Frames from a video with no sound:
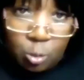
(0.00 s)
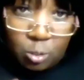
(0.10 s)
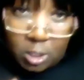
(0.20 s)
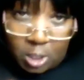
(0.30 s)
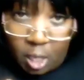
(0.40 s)

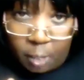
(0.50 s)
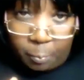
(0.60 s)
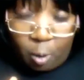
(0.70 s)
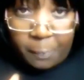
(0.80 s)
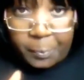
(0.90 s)
the
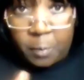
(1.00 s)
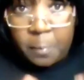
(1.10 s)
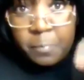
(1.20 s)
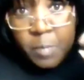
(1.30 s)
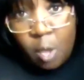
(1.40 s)
teleprompter.
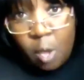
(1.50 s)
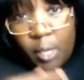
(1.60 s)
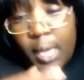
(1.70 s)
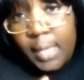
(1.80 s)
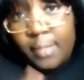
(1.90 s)

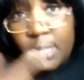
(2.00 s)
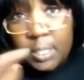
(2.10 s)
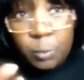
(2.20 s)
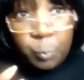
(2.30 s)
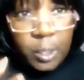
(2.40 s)
Okay, and
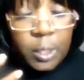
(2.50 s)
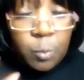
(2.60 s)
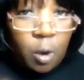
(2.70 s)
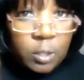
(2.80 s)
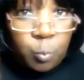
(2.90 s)
this really
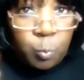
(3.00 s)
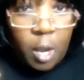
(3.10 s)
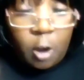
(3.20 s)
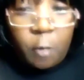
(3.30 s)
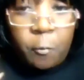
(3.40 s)
works
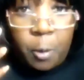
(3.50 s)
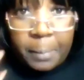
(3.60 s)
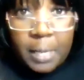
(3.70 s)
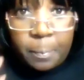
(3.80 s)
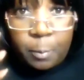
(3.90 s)
well for
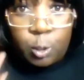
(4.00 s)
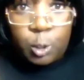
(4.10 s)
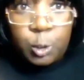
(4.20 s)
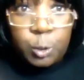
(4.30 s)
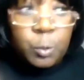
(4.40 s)
people
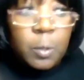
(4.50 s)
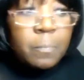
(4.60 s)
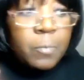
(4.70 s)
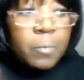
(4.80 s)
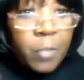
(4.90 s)
who
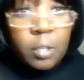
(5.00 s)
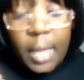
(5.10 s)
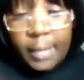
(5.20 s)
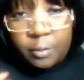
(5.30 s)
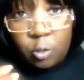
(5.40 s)
feel
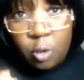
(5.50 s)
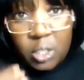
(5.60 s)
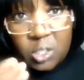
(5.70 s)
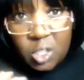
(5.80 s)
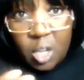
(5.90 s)
like they're going
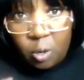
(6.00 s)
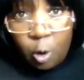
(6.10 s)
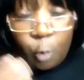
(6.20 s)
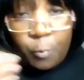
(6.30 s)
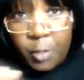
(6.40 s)
to
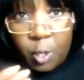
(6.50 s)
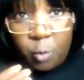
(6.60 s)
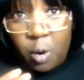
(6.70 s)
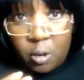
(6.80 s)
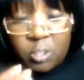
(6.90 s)
stutter over their
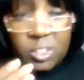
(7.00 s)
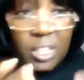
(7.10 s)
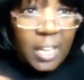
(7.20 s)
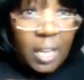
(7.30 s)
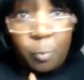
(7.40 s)
words
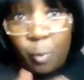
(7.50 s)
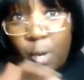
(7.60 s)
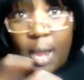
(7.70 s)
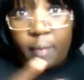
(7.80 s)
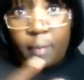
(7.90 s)
and they don't want
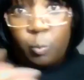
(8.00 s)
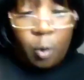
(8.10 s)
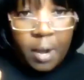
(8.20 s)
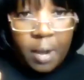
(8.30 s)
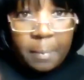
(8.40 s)
to have to
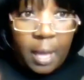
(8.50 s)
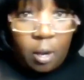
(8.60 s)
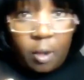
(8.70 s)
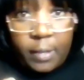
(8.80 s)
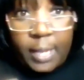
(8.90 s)
worry about
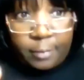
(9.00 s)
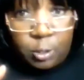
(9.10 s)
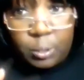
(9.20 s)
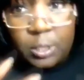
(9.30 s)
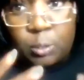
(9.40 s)
it. All they have
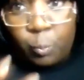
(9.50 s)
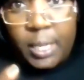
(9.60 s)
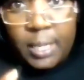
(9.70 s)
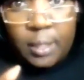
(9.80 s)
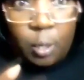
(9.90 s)
to do is
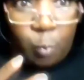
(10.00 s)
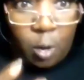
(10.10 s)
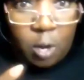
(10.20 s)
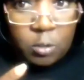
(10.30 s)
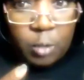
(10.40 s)
read their
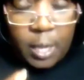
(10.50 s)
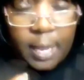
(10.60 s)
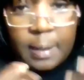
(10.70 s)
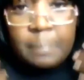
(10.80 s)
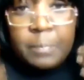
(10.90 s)
words.
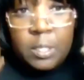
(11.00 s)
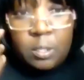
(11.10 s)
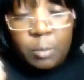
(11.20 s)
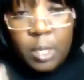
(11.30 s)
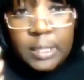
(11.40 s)
Okay,
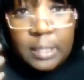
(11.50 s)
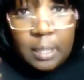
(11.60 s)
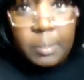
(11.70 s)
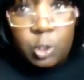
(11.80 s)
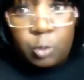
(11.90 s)
so I'm going to
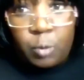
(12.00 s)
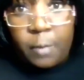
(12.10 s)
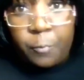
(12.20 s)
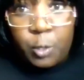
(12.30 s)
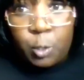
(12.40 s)

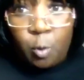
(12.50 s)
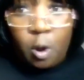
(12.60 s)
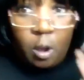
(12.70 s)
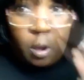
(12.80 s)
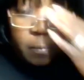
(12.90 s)
demonstrate for you
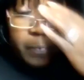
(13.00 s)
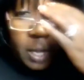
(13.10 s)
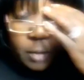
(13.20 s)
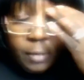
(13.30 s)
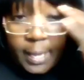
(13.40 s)
all.
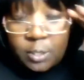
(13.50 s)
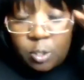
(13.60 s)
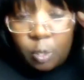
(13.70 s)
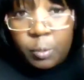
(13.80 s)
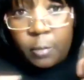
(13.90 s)
Okay,
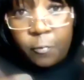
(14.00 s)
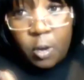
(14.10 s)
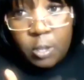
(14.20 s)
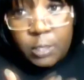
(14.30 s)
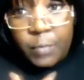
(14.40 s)
so in the
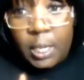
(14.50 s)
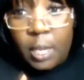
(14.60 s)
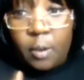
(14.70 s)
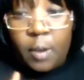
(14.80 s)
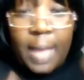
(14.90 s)
first
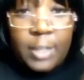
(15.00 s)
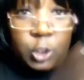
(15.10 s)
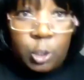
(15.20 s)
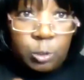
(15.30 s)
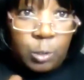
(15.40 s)
video, I
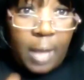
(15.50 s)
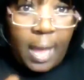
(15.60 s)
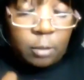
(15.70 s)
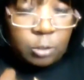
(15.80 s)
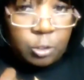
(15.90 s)
showed you
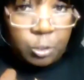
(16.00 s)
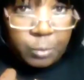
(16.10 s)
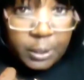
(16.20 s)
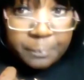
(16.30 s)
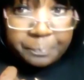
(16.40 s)
how to
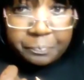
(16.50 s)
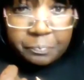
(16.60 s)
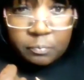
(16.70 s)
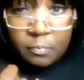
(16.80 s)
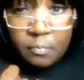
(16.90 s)
do it.
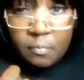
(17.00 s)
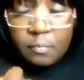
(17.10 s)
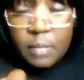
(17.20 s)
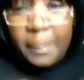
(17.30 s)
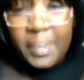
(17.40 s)

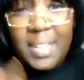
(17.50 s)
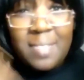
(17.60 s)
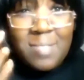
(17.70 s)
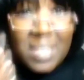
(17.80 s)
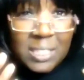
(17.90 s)
But
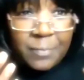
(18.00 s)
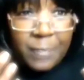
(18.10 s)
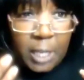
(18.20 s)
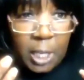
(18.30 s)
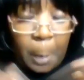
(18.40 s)
in this
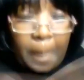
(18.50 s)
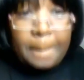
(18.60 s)
video,